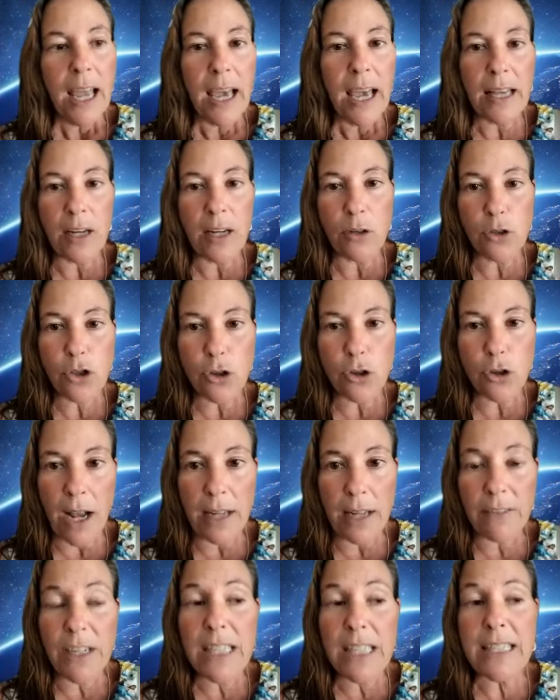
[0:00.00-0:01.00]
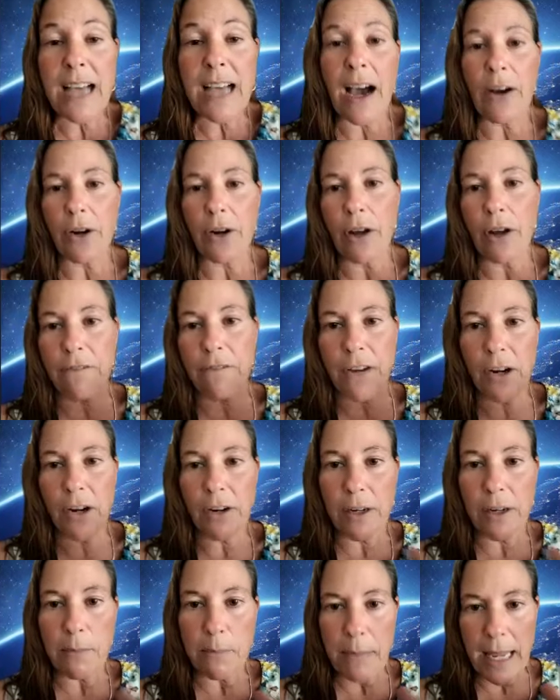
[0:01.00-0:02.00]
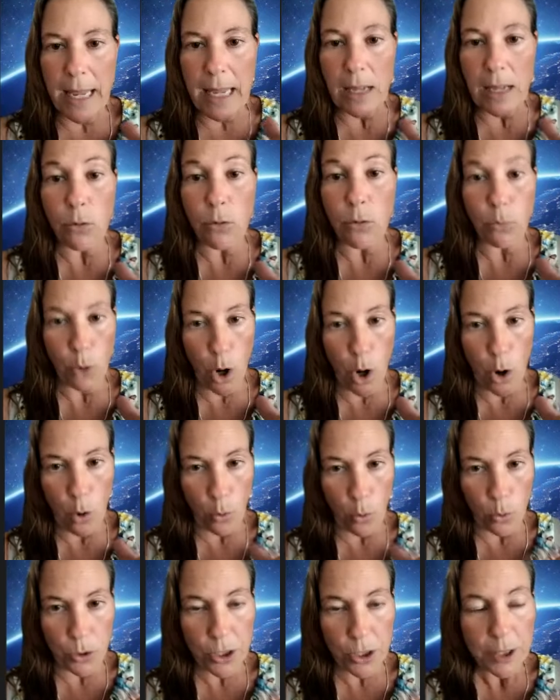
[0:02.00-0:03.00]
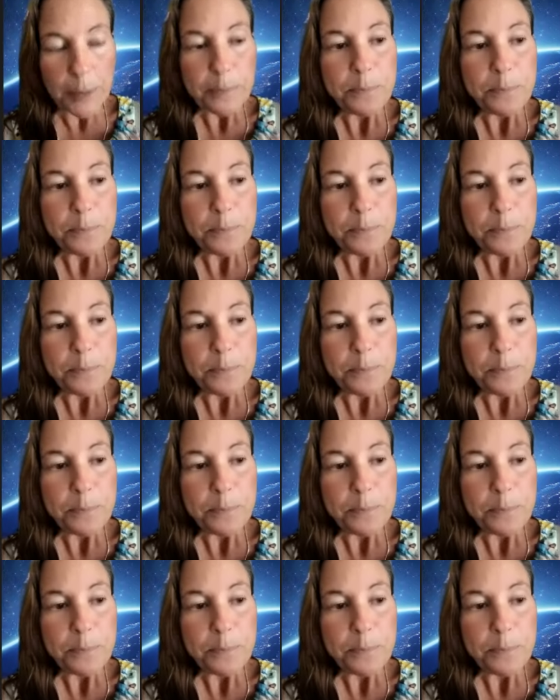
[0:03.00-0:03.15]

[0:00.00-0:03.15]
And I was driving down a very main road,